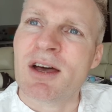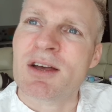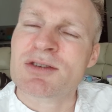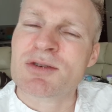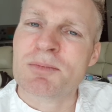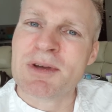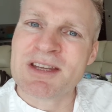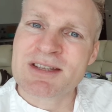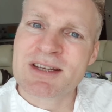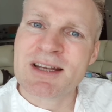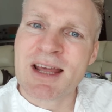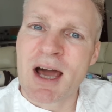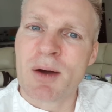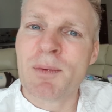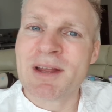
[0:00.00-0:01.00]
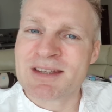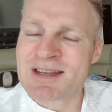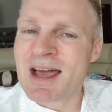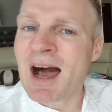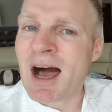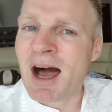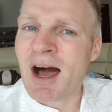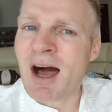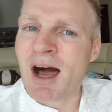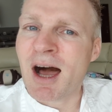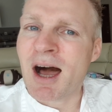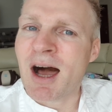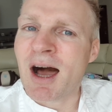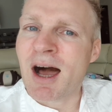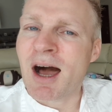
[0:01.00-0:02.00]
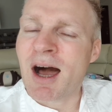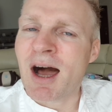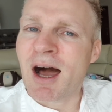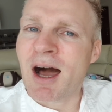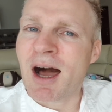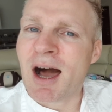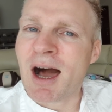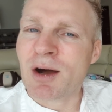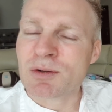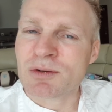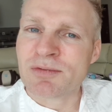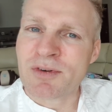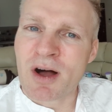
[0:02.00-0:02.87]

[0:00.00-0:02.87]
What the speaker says: So basically I went out of